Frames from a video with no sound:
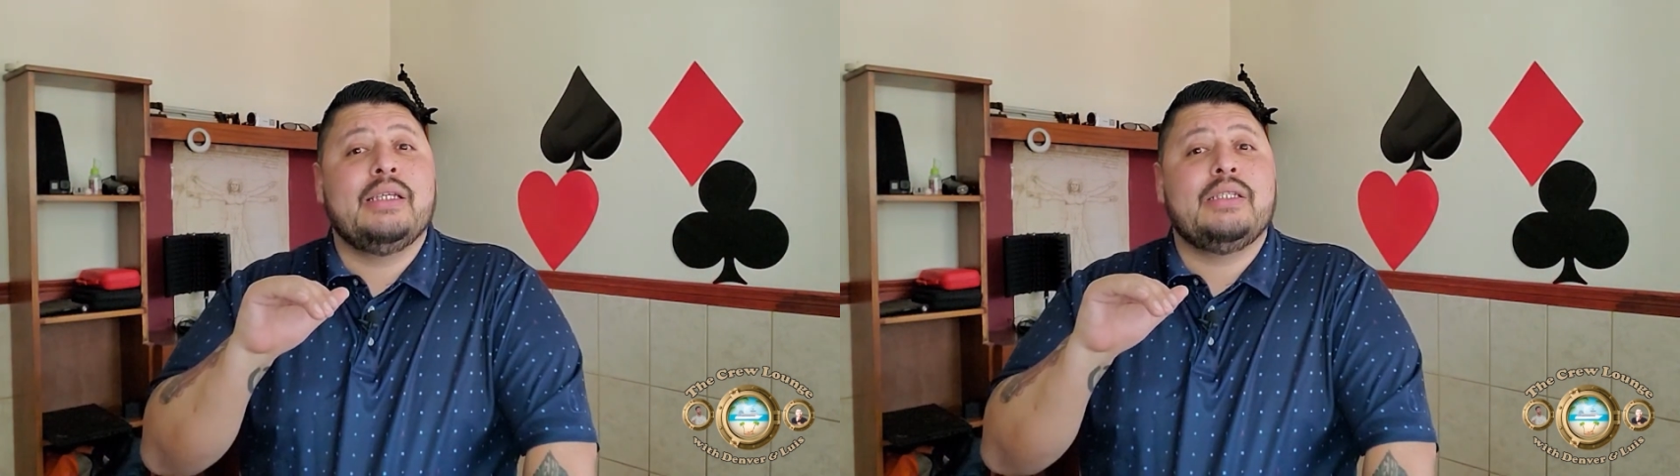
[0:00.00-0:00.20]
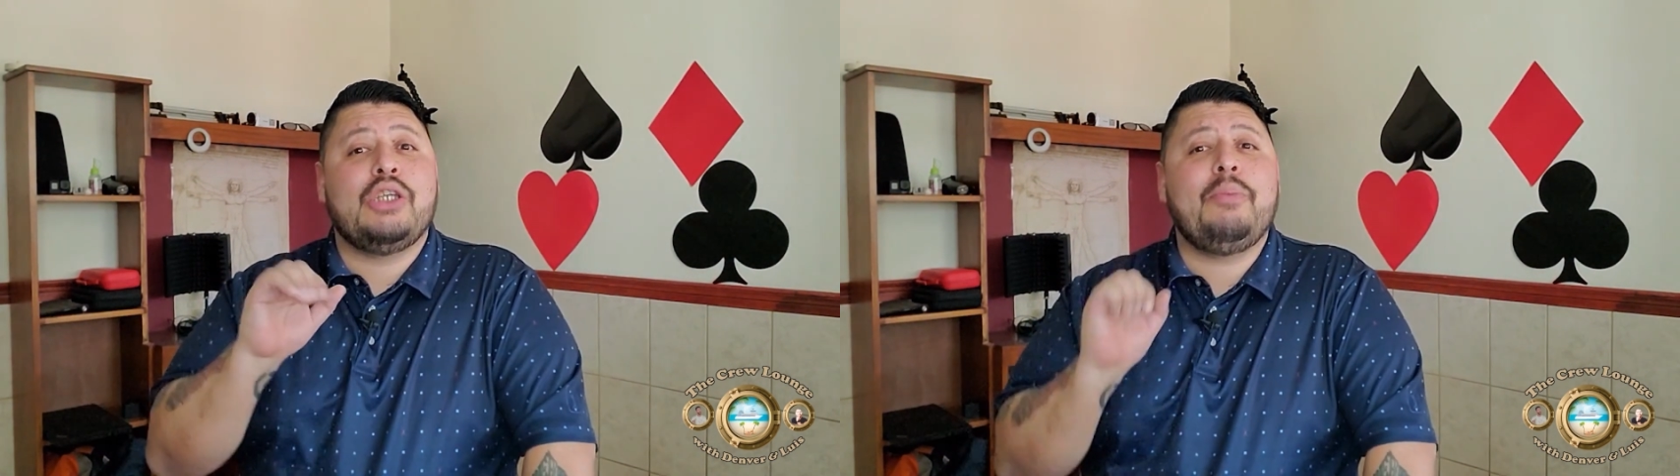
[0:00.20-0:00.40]

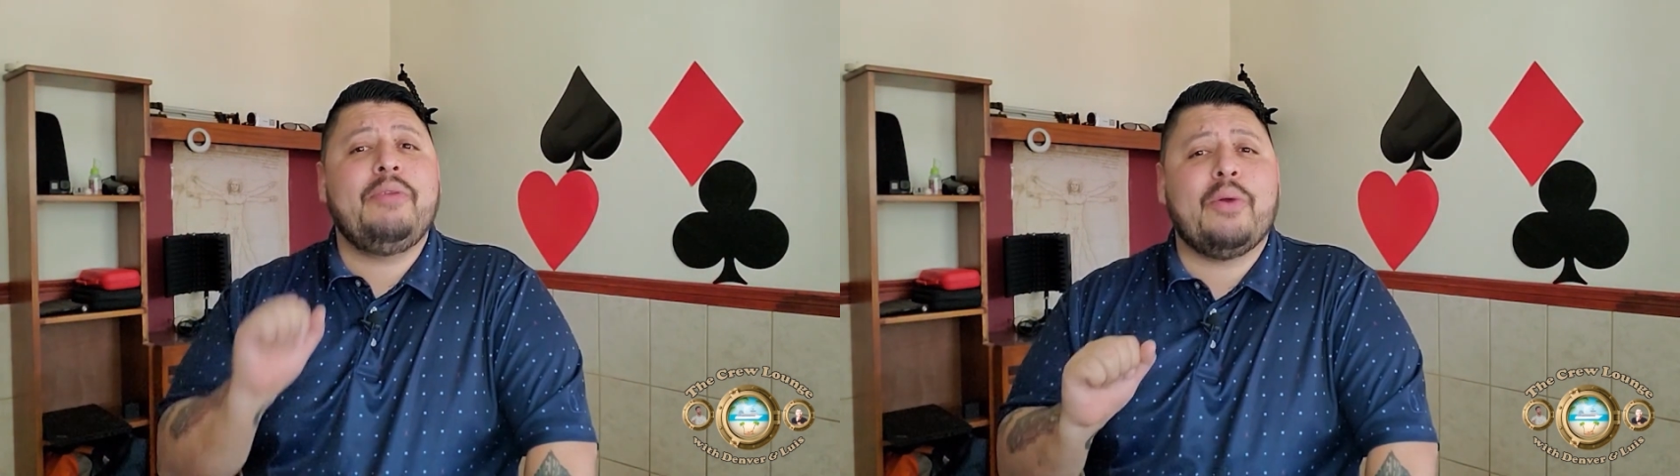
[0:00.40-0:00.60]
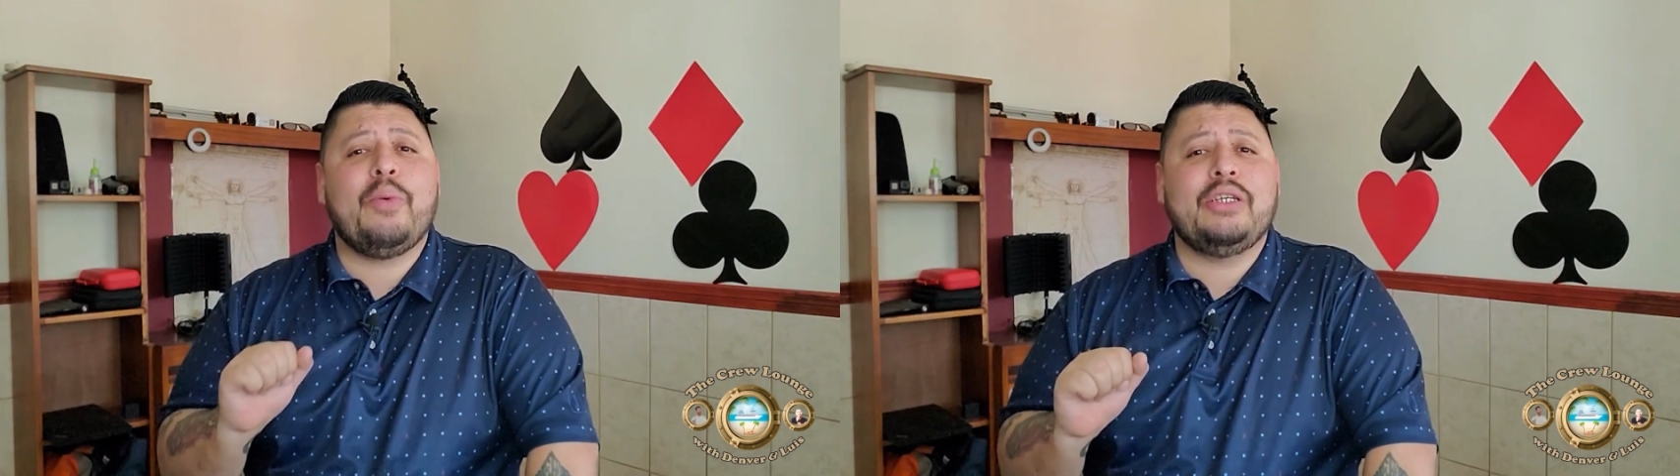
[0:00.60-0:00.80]
Some
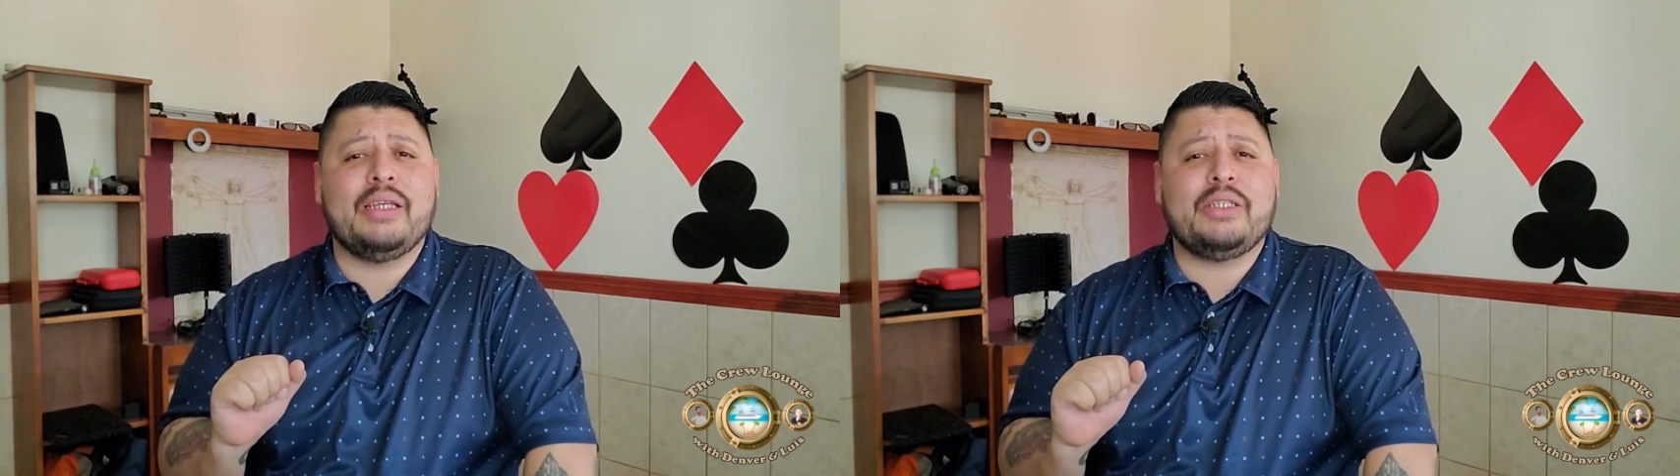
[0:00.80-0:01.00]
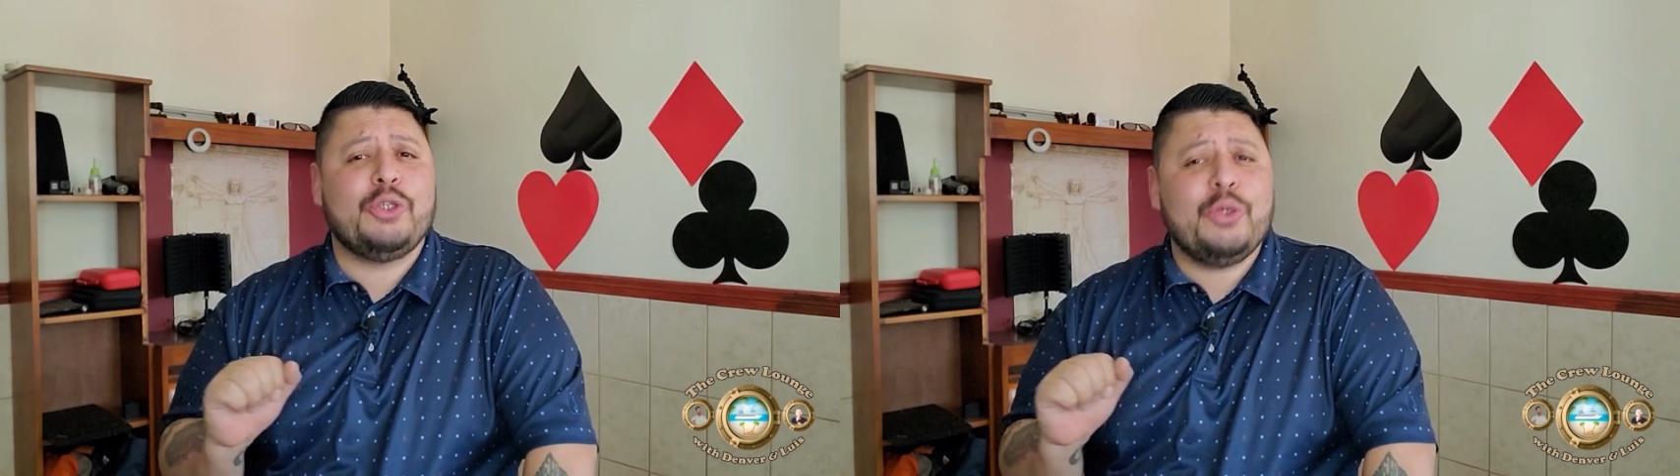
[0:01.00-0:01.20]
of the
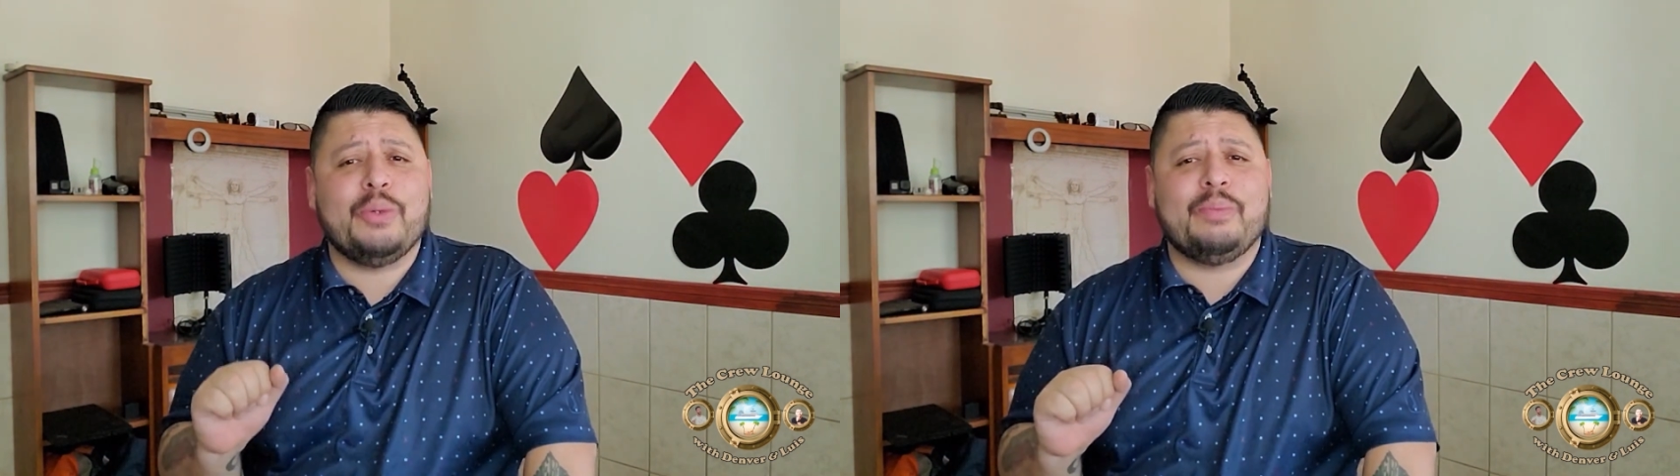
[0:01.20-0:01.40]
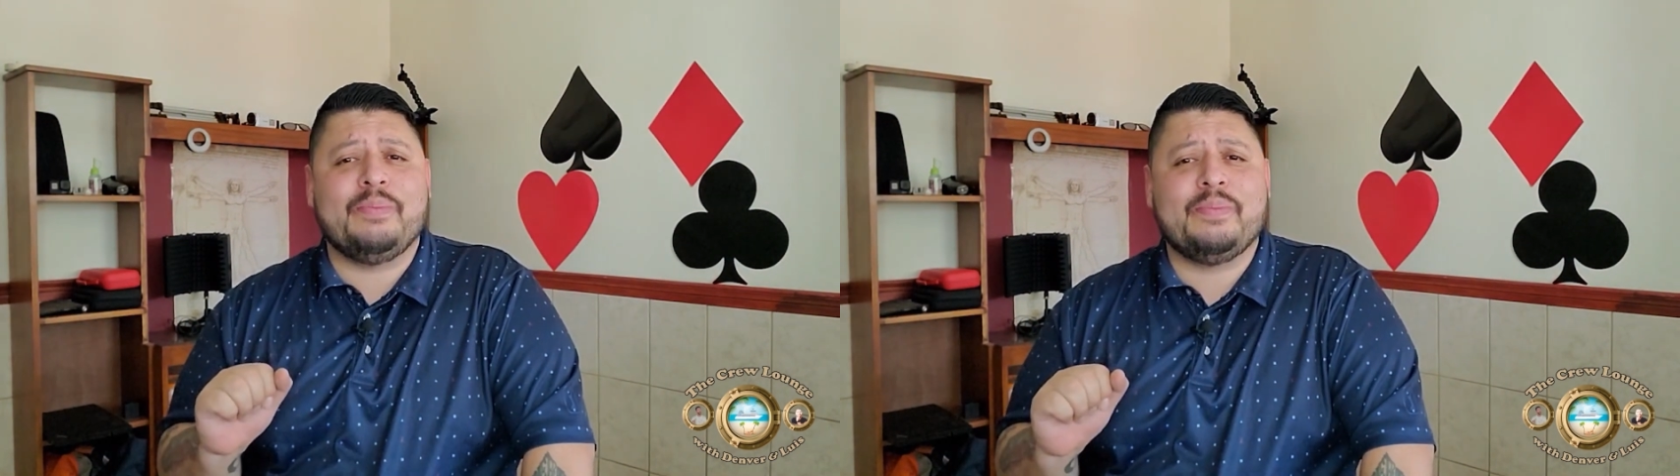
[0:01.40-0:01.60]
questions
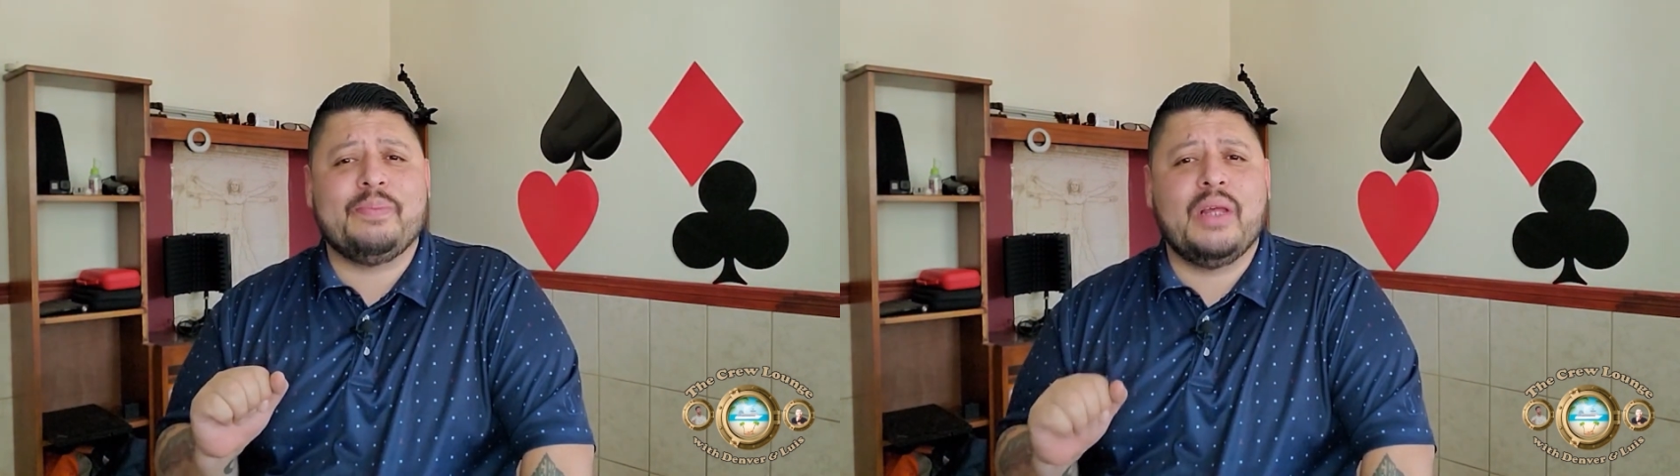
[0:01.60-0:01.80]
too.